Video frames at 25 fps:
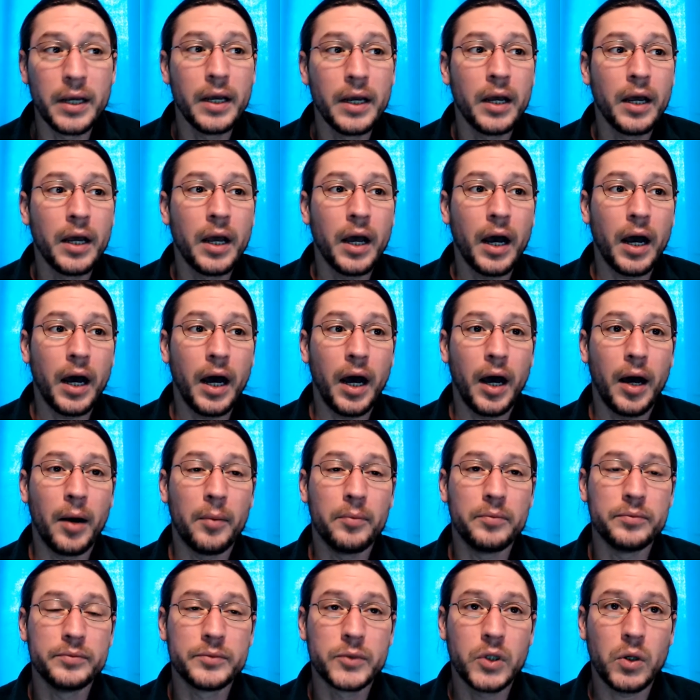
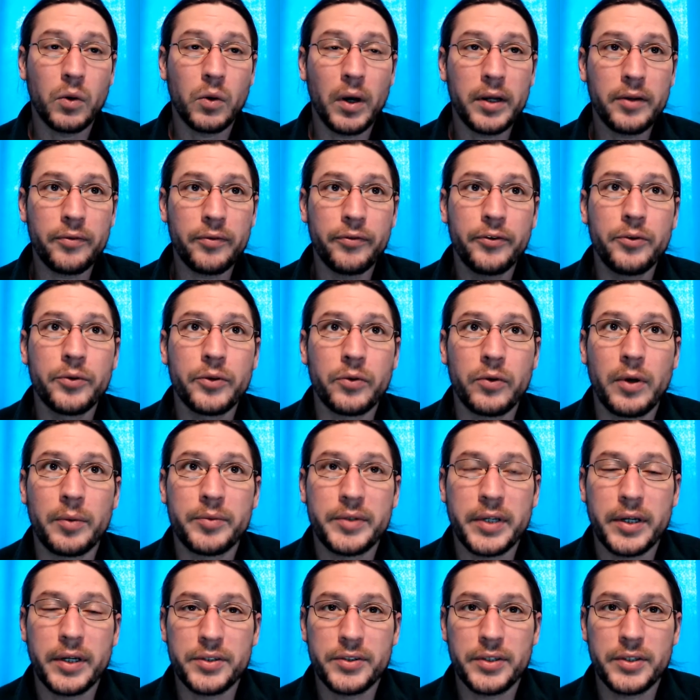Quite a few in the
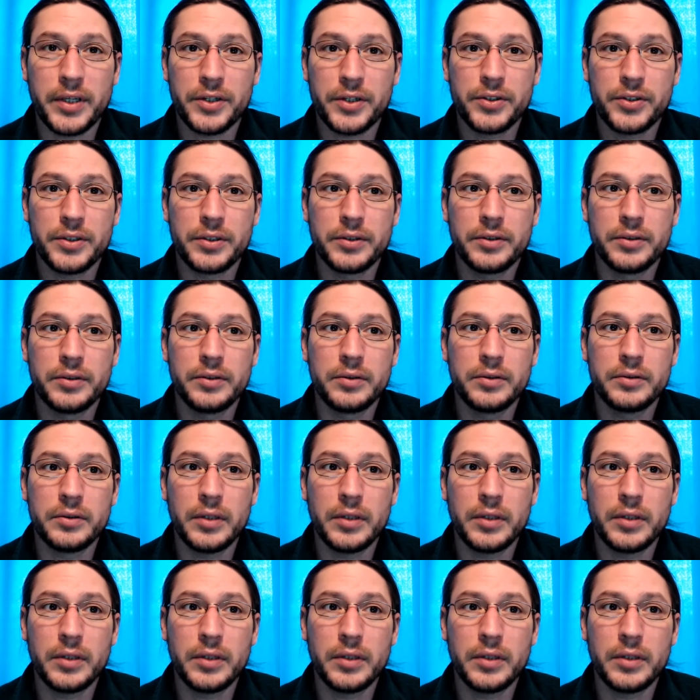reptile section.